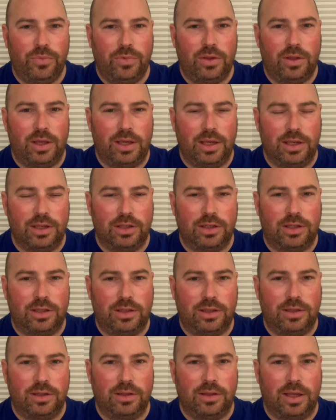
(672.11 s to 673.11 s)

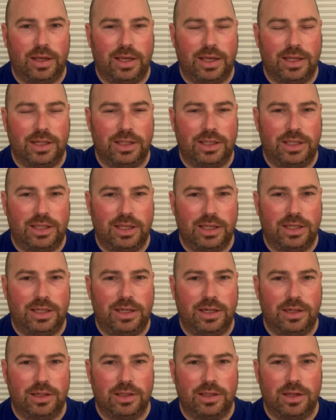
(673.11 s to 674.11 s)
his
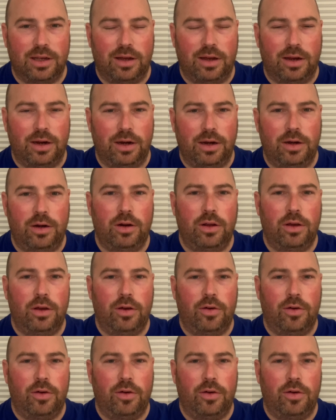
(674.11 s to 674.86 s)
insistence on